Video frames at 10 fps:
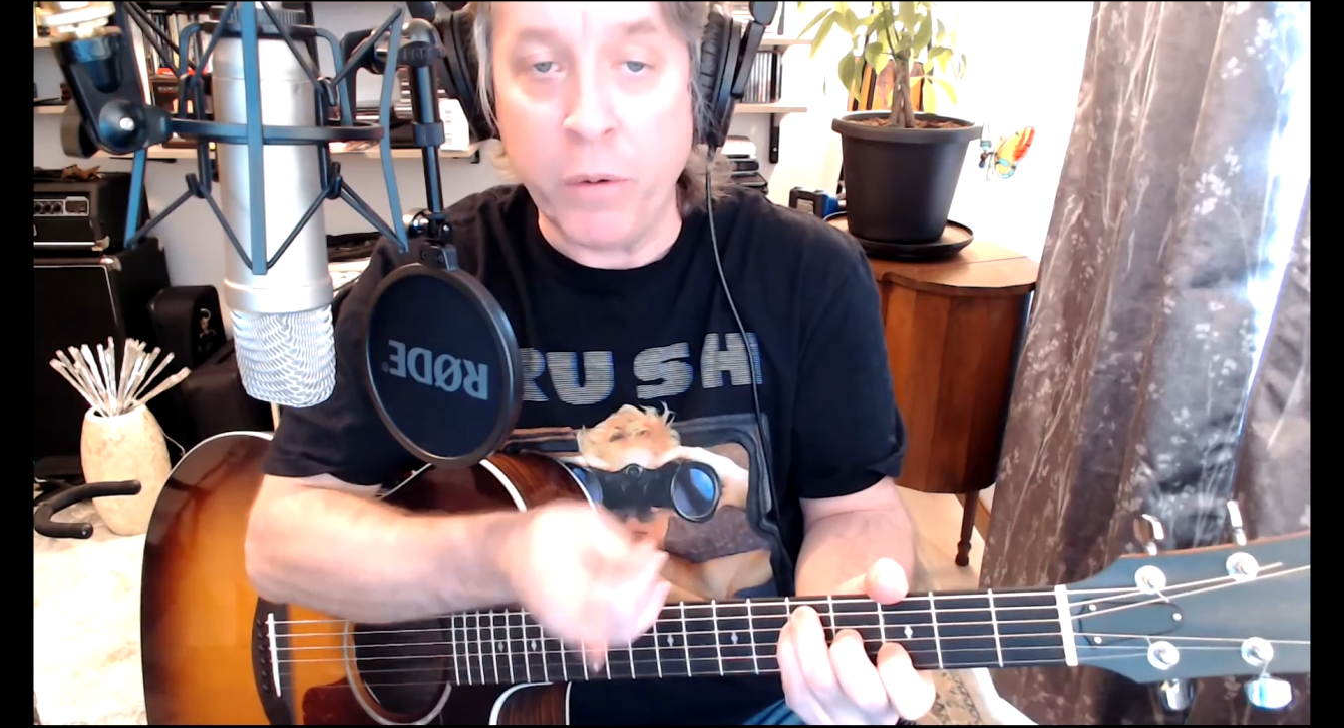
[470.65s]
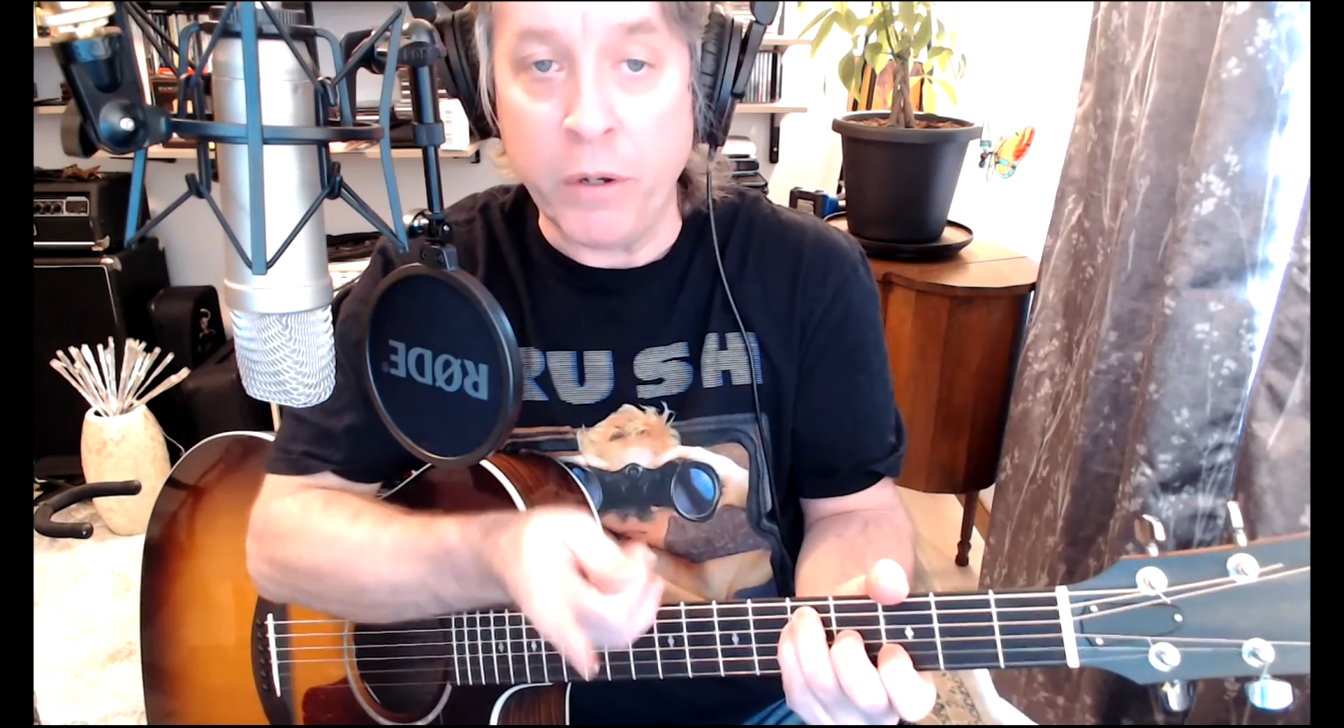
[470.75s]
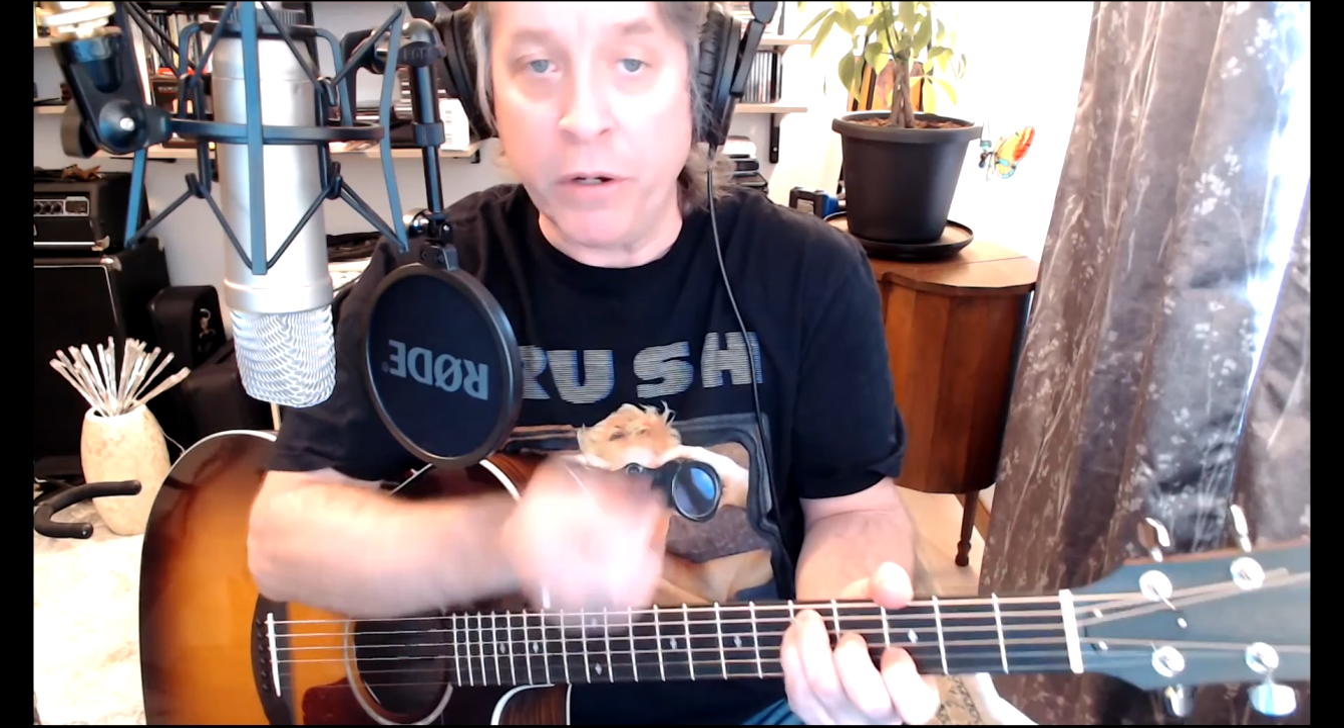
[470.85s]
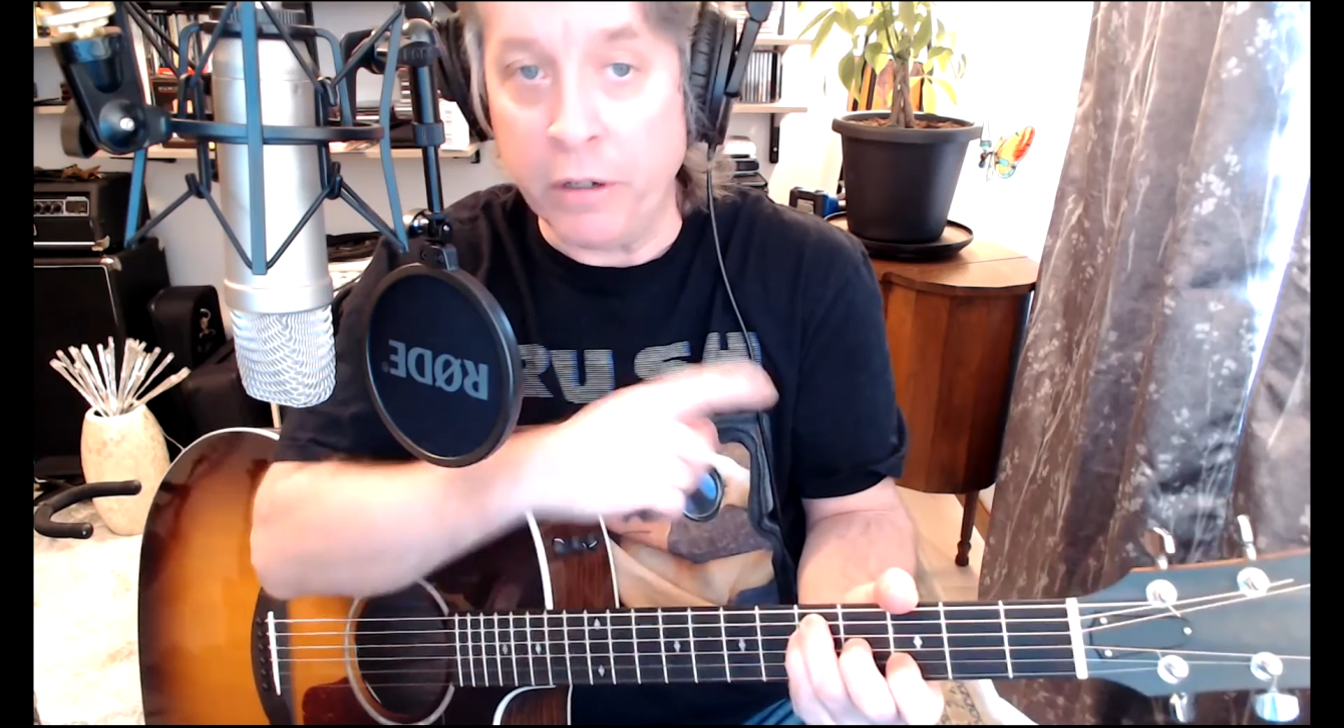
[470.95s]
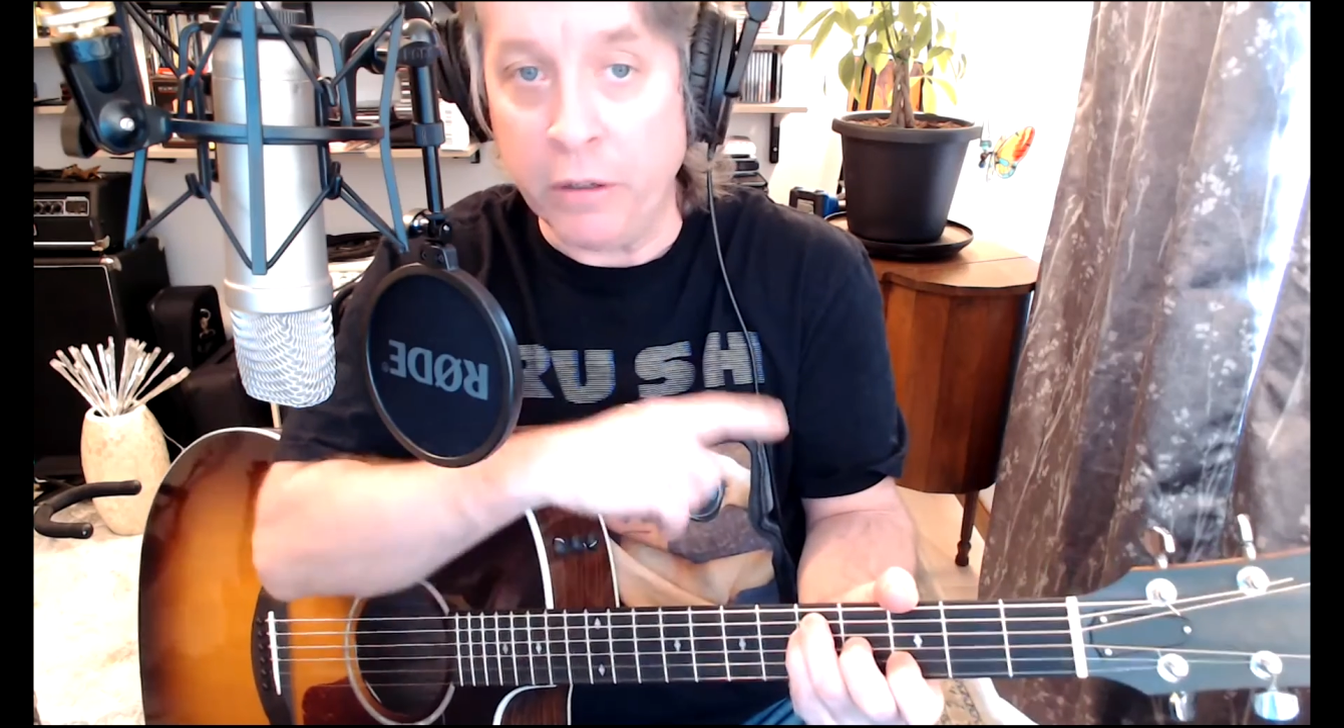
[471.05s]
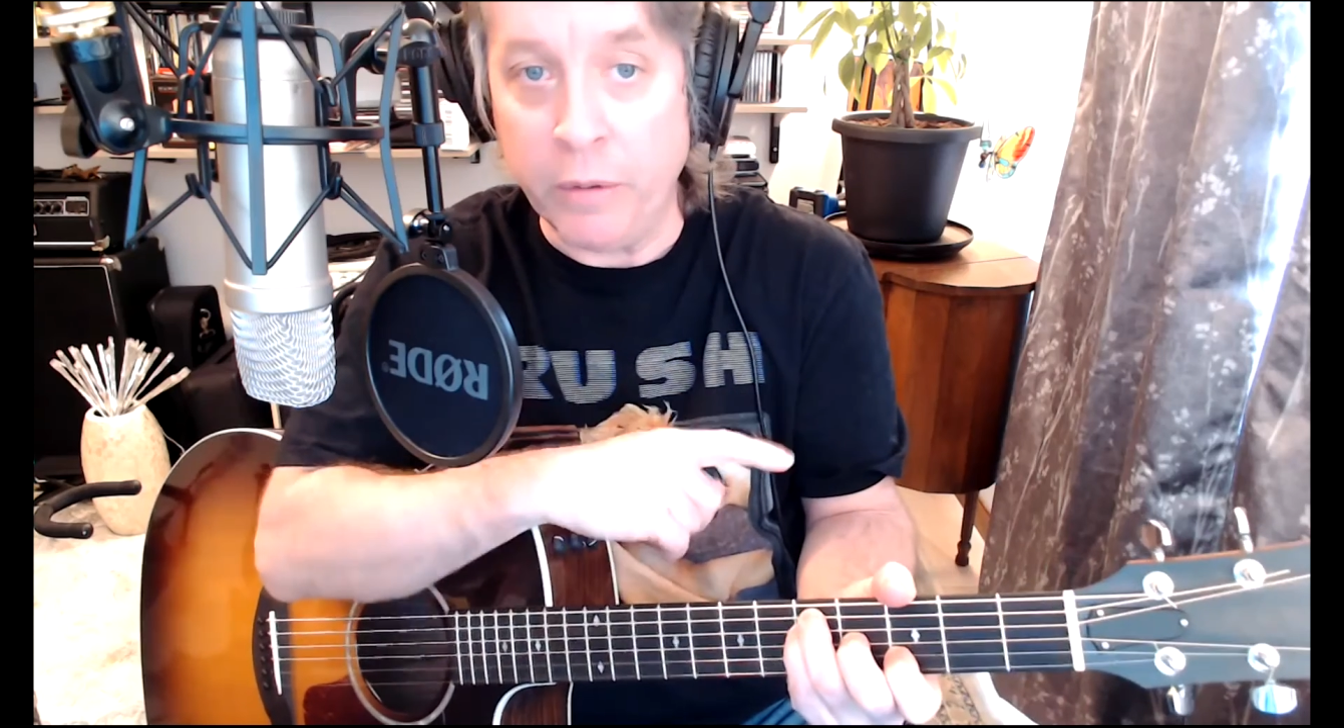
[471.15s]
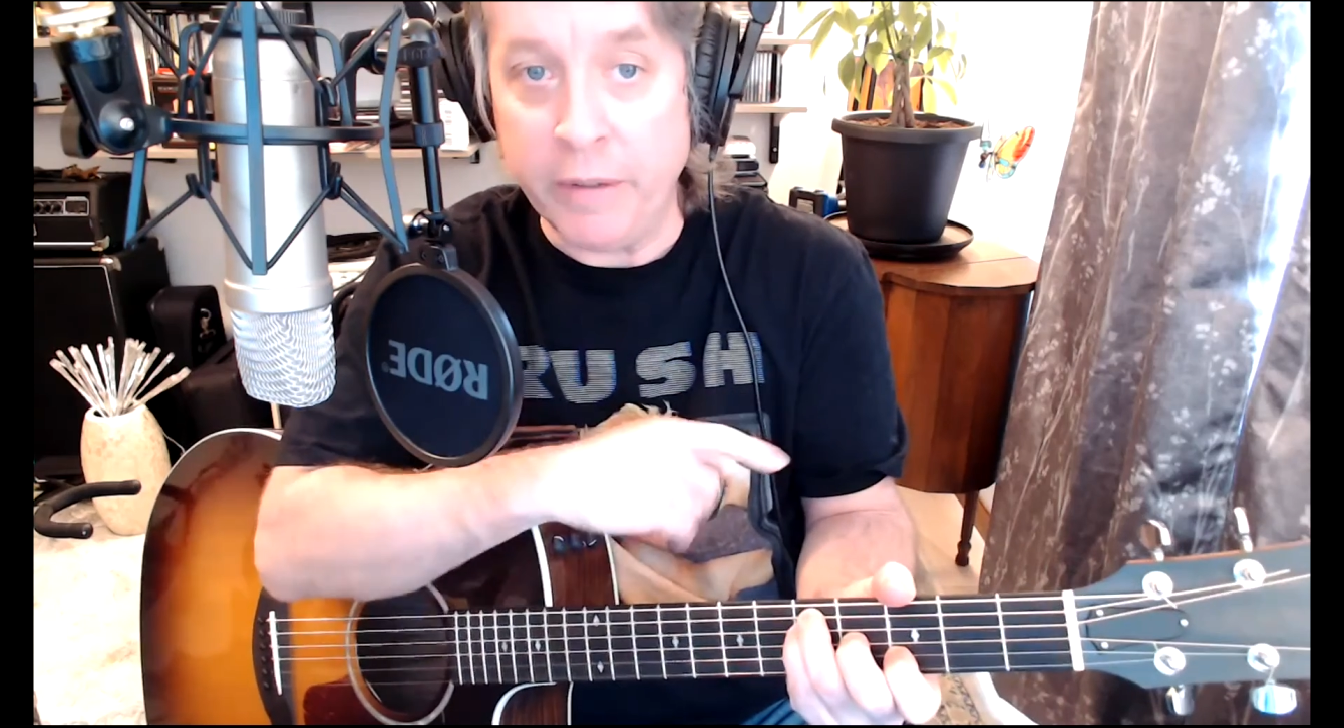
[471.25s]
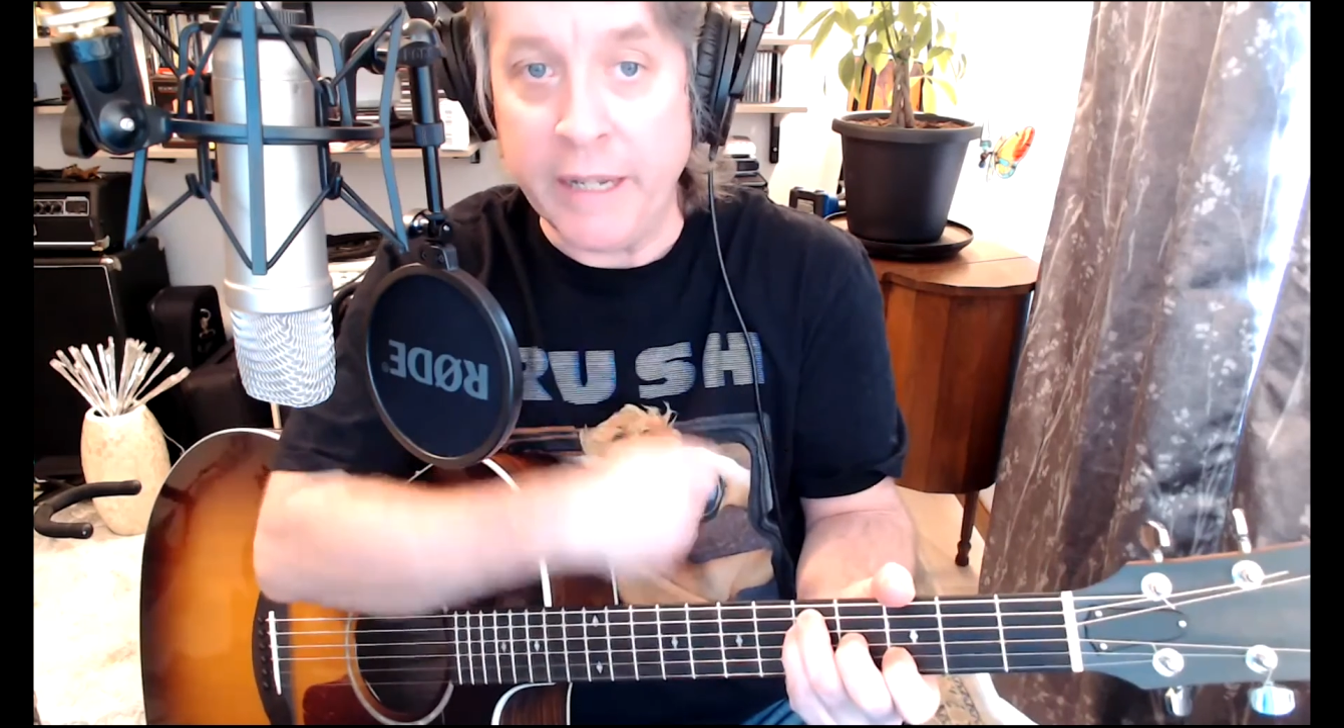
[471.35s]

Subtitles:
I'm going to include at